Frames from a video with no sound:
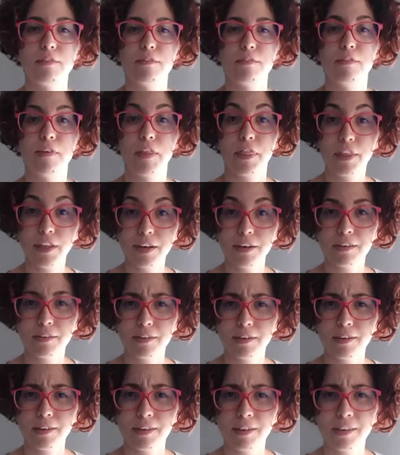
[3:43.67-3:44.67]
Fácil,
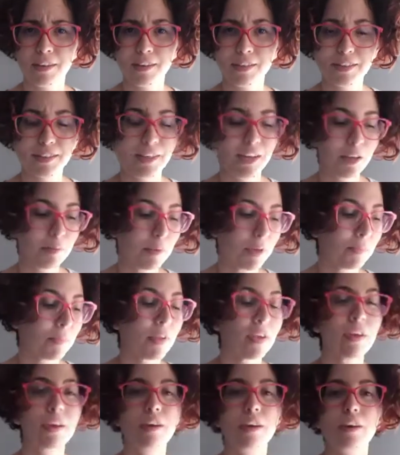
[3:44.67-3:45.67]
I think is the name, yeah,
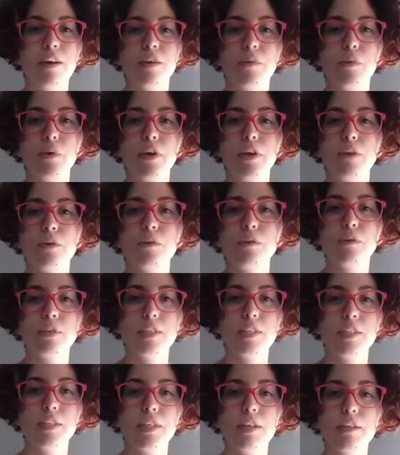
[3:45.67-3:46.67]
where you could
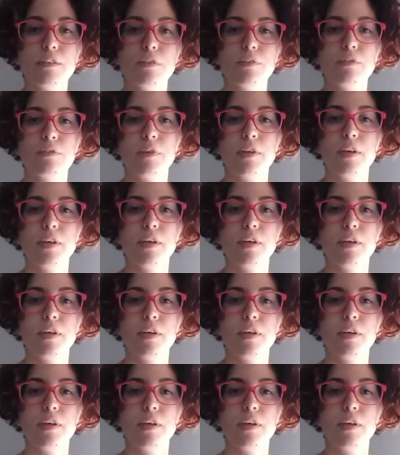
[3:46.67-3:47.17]
see a lot of